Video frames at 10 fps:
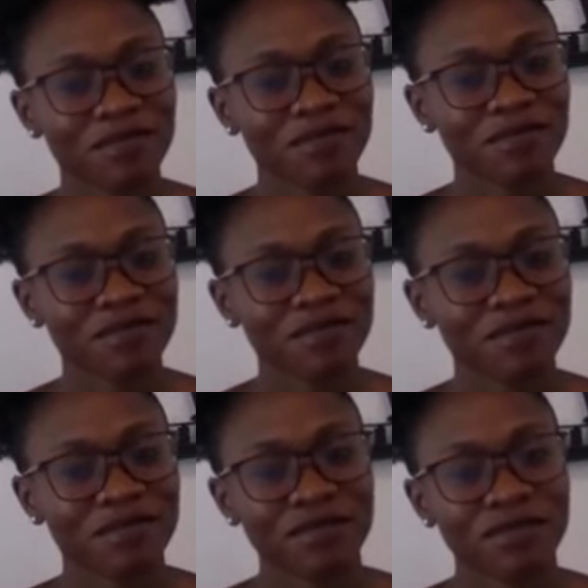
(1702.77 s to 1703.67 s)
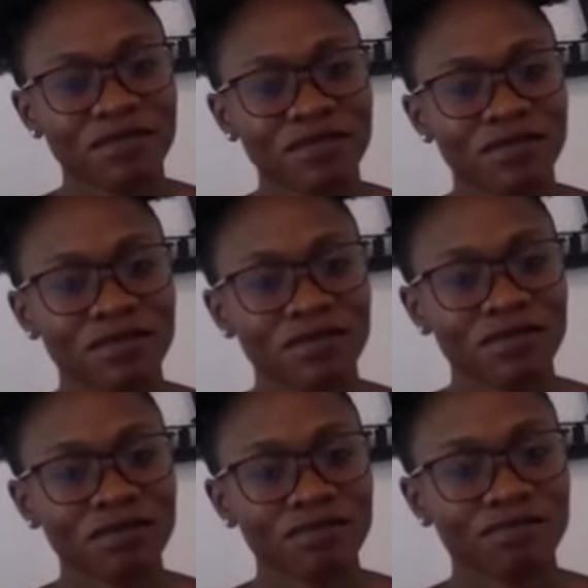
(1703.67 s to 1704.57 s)

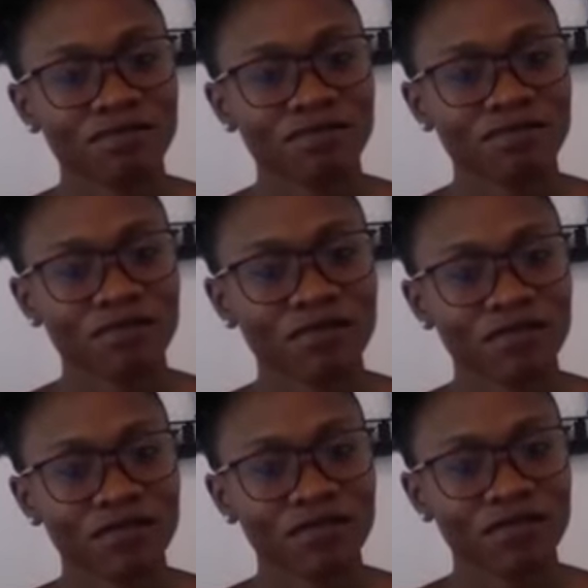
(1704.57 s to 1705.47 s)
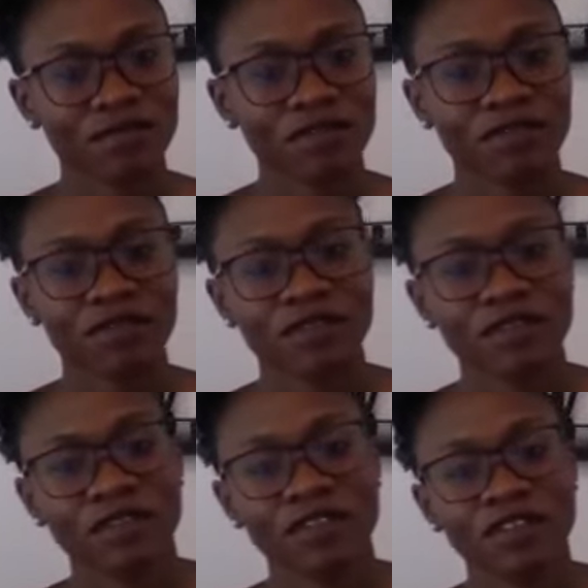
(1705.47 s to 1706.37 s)

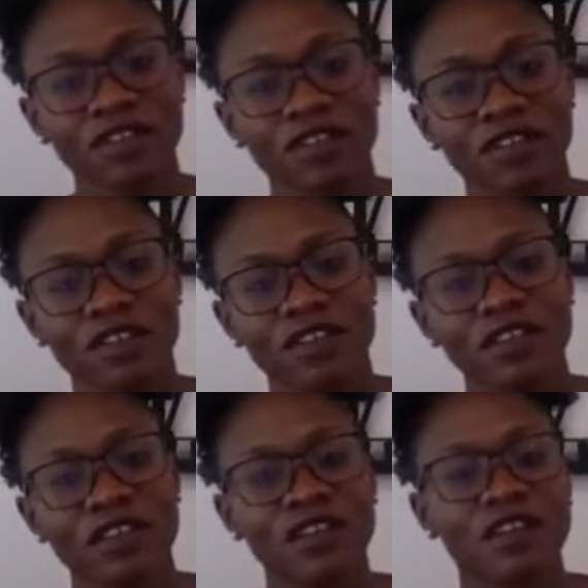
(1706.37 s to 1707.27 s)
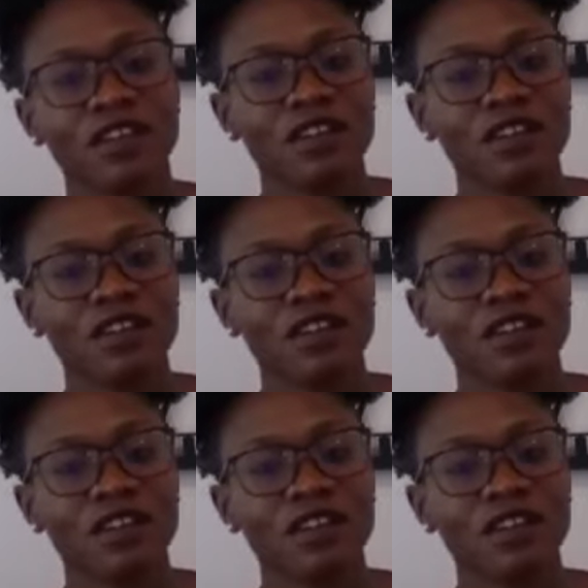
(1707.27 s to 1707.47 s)
No words are spoken by the person on screen.